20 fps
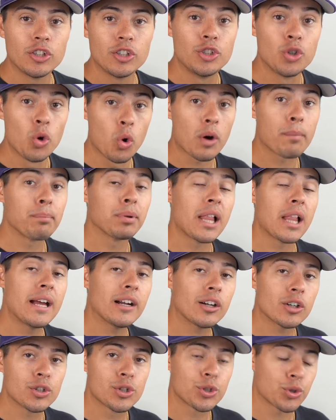your
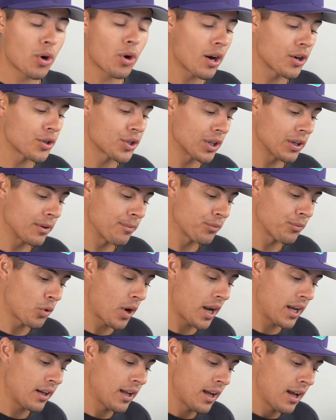player's structure,
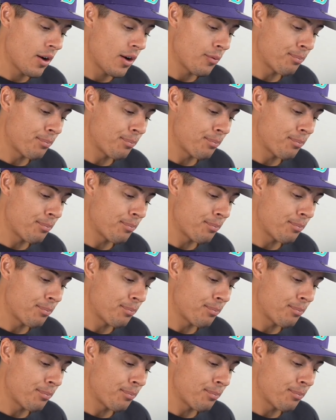right?